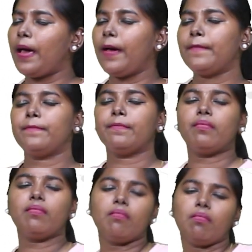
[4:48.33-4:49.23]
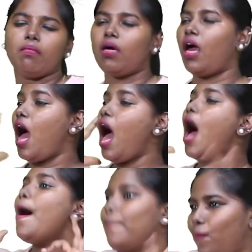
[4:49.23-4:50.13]
Trivia. Chocolate is
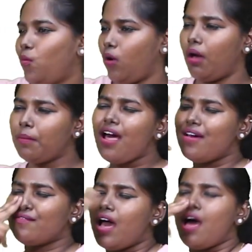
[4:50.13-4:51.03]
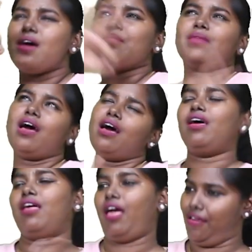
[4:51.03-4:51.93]
derived from a traditional
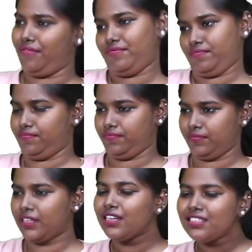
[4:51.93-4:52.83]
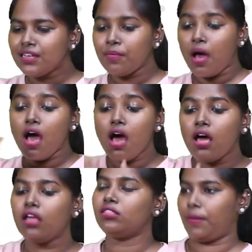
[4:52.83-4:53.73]
preparation of cocoa
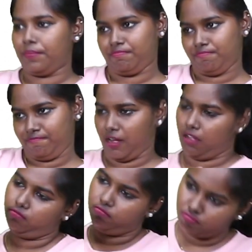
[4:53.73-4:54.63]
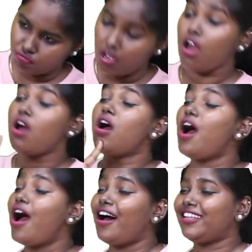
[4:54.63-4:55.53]
water. Originally,
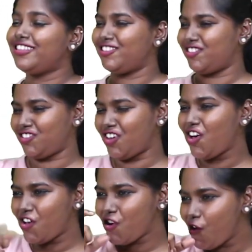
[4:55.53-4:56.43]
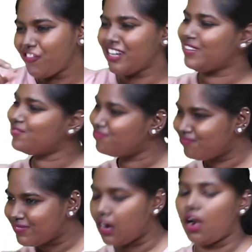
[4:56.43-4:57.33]
cocoa beans were simply
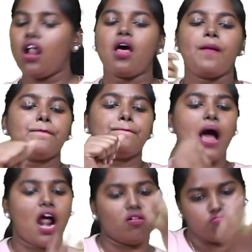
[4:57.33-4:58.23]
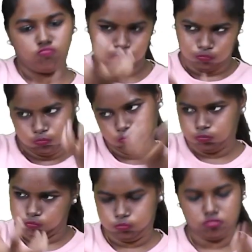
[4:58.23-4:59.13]
boiled in water
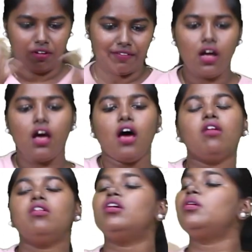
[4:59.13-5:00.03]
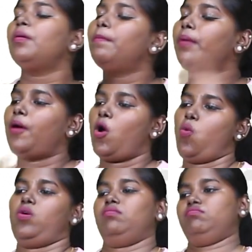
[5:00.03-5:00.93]
And that's what people used
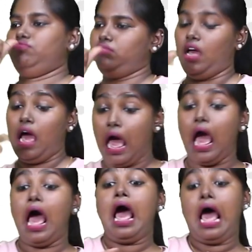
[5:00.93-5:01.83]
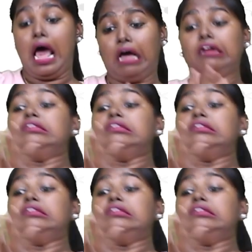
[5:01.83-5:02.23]
to drink. And that's where